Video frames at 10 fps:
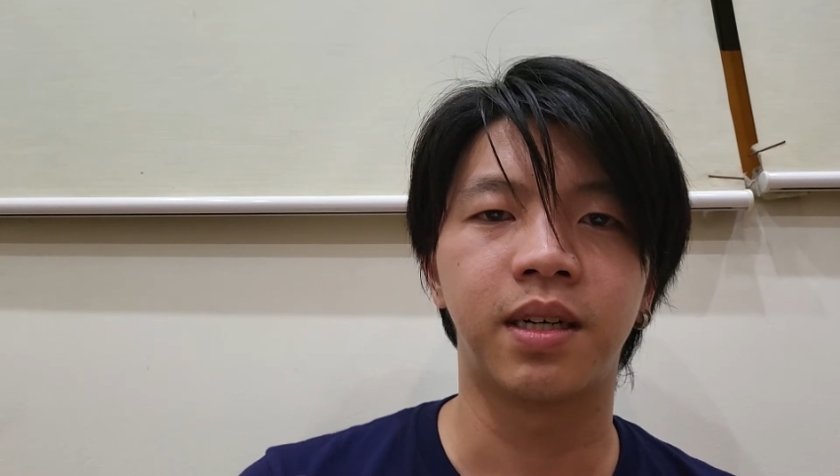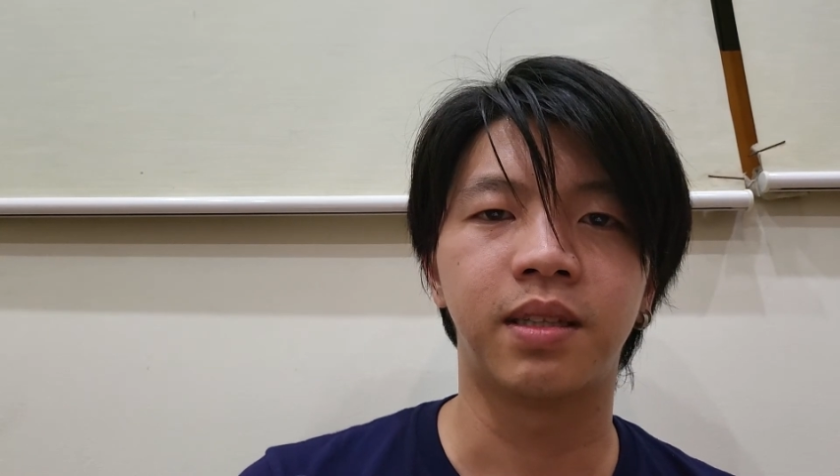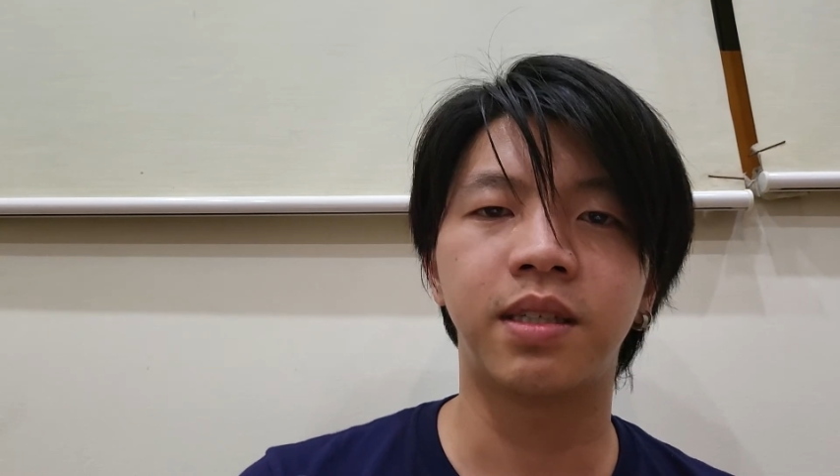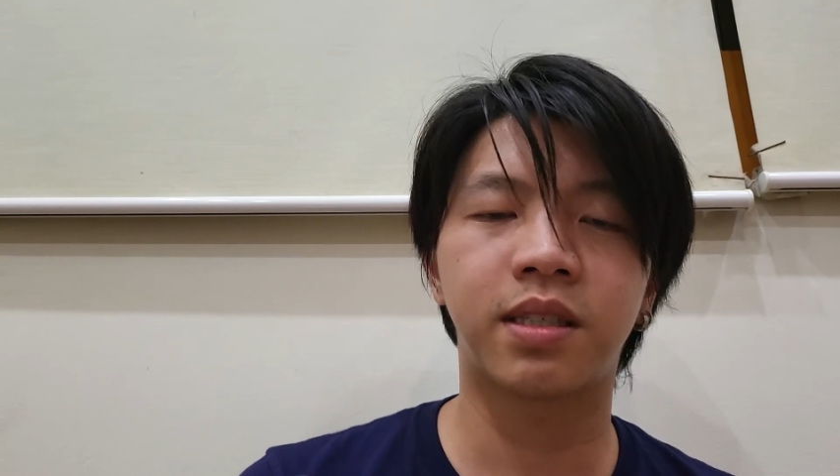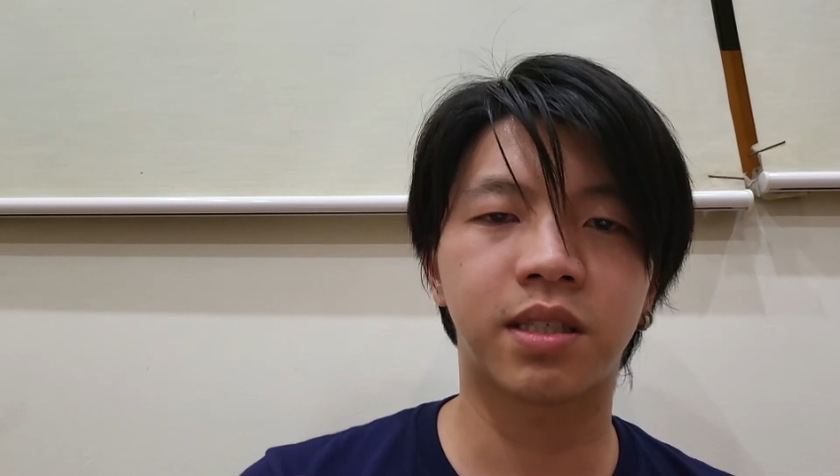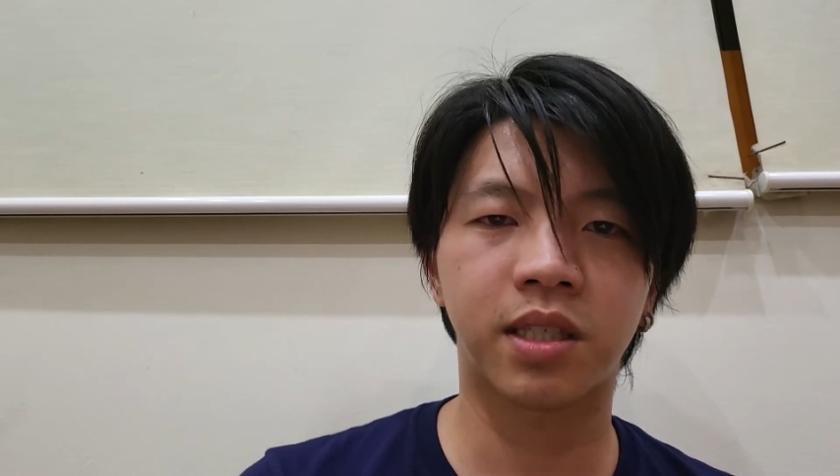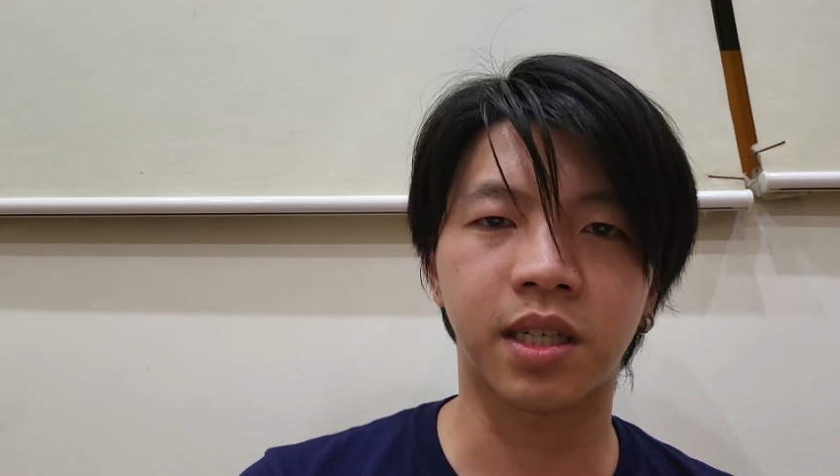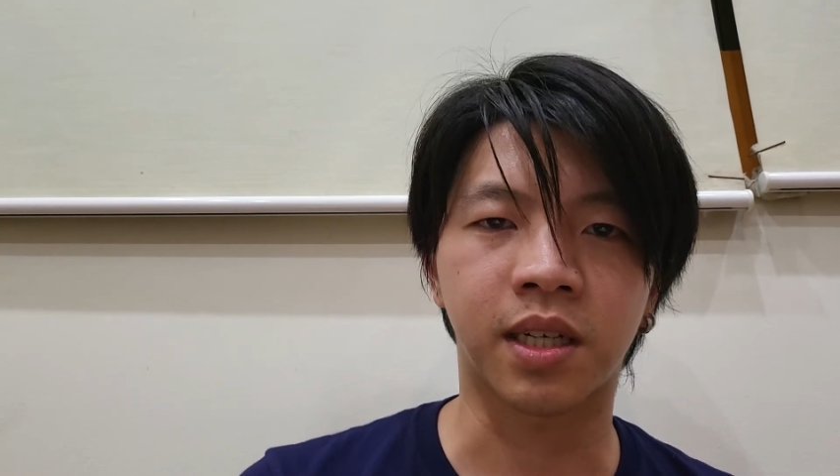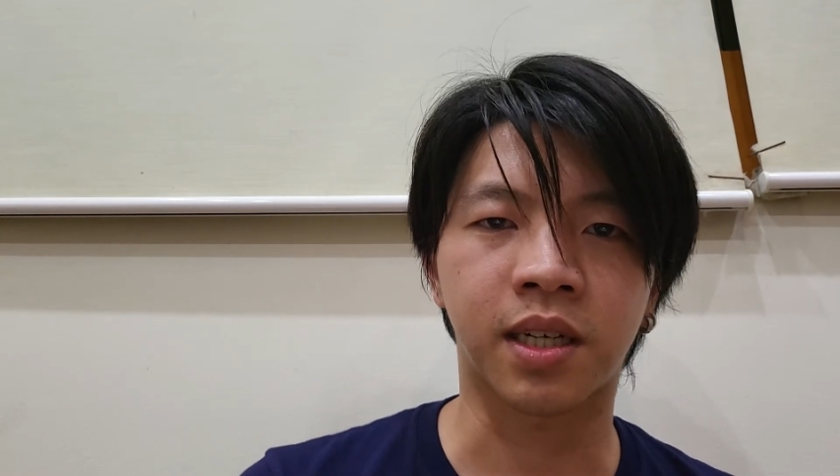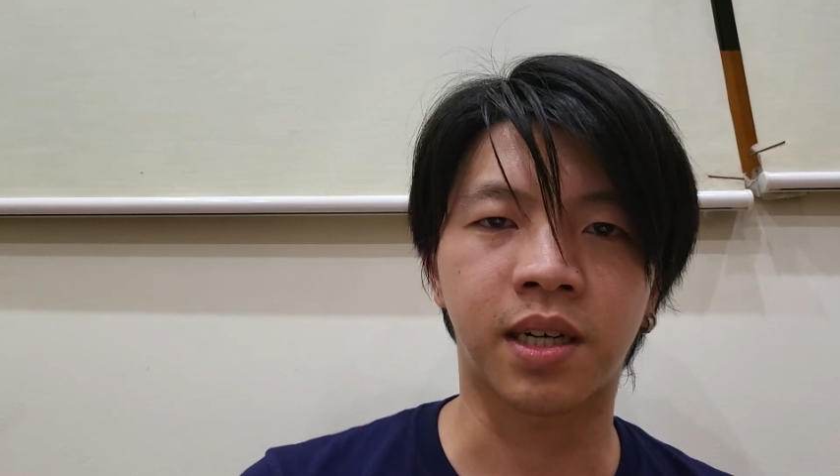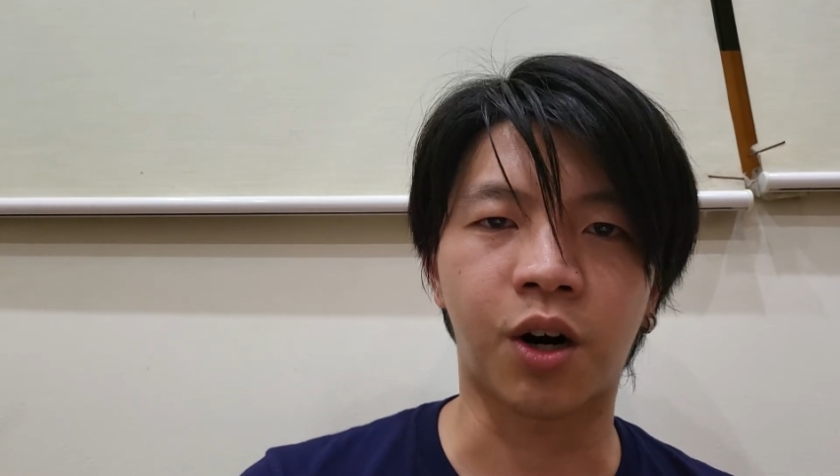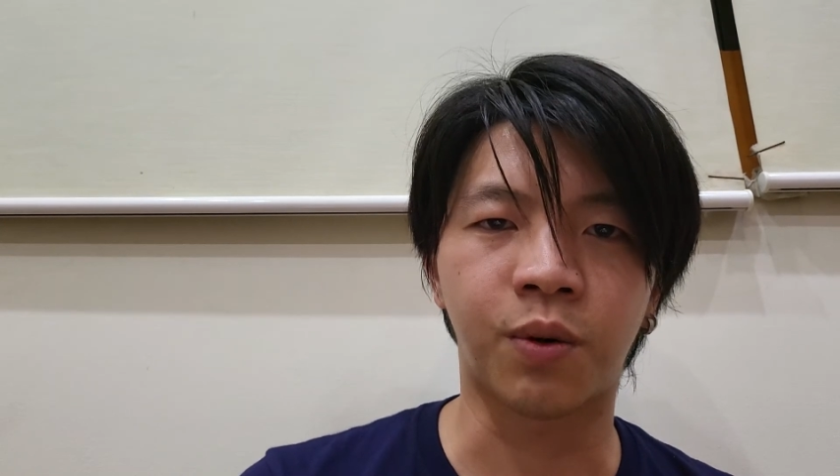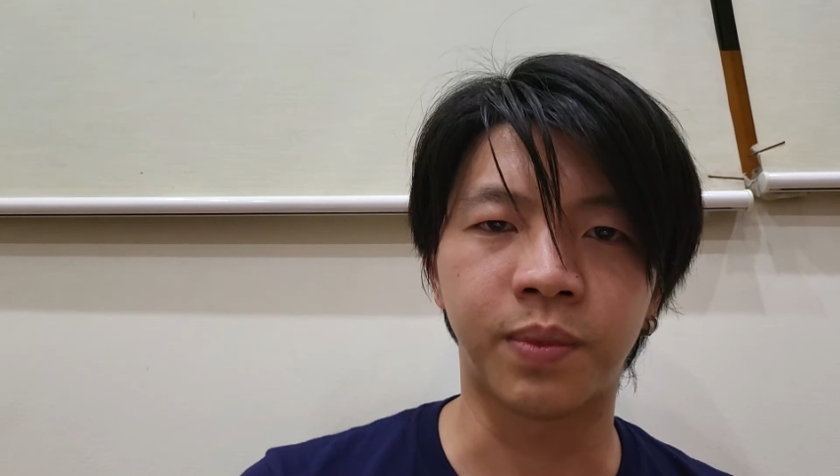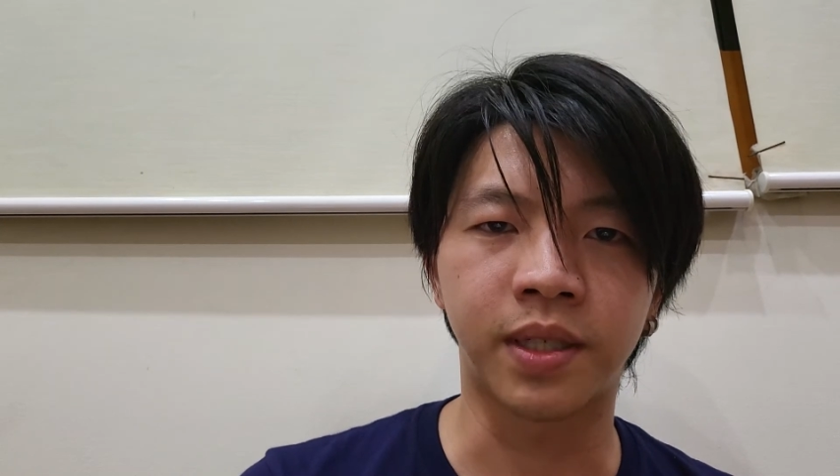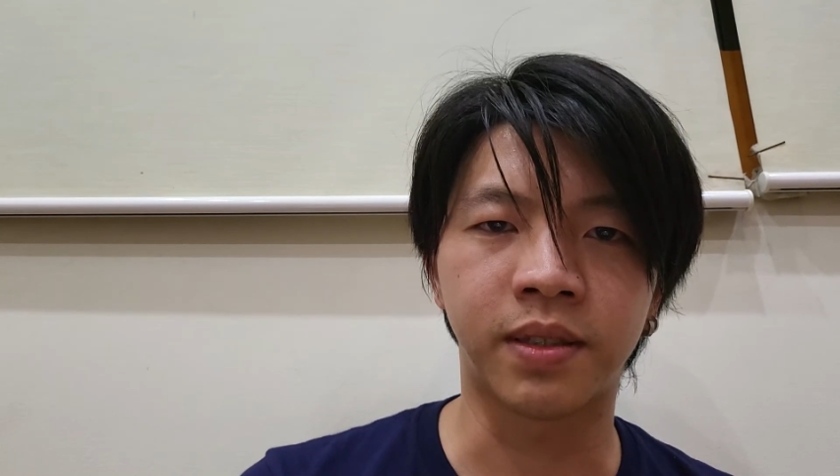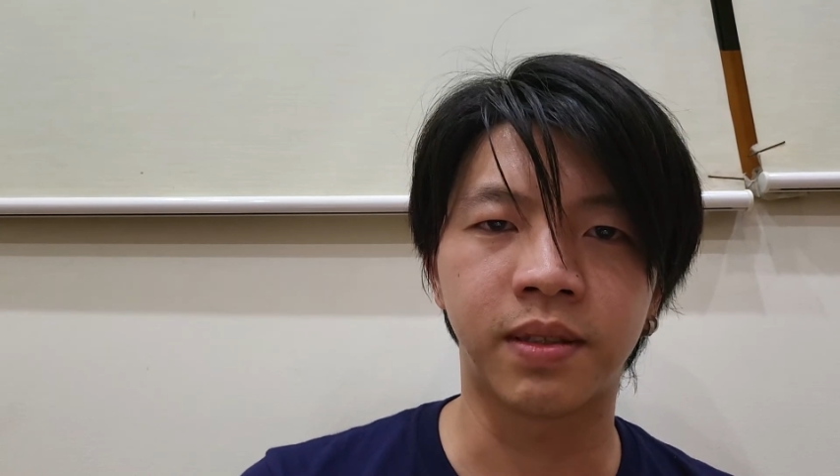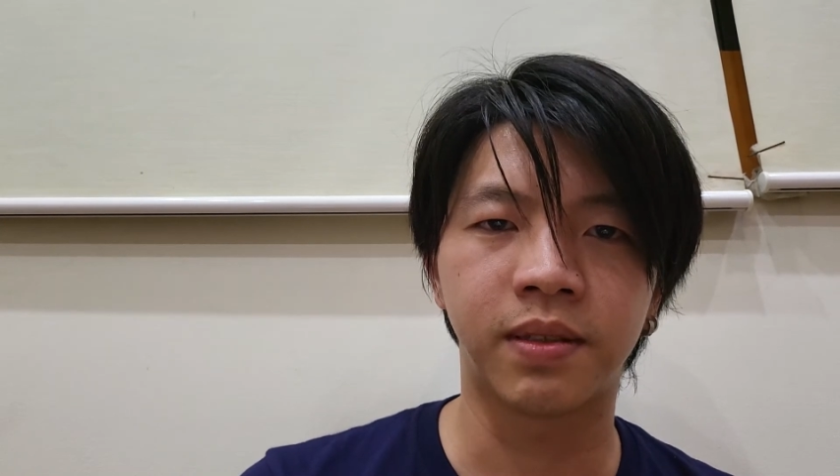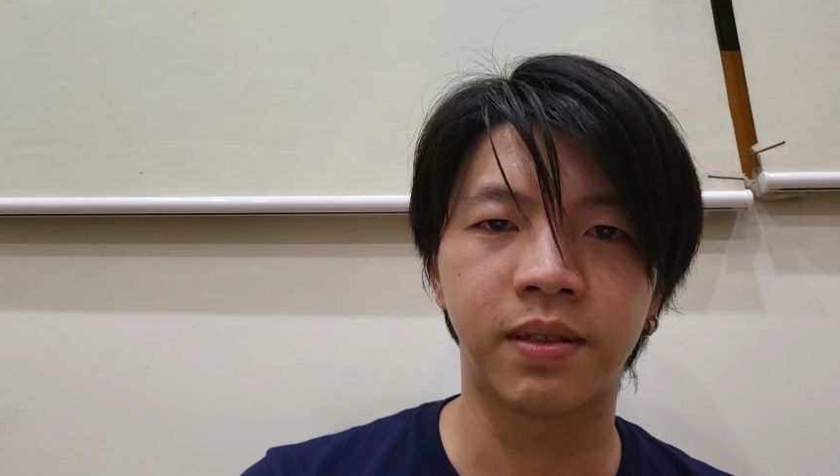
this isn't a government